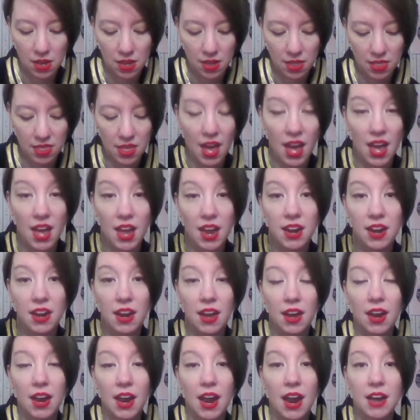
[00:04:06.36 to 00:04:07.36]

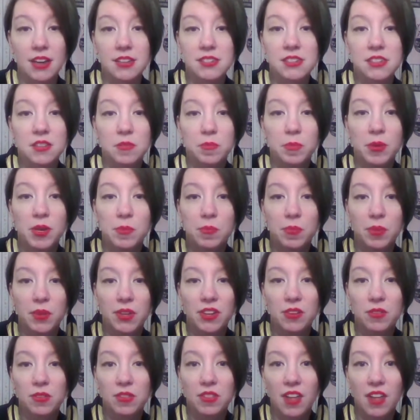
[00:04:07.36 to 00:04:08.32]
Then ask the people you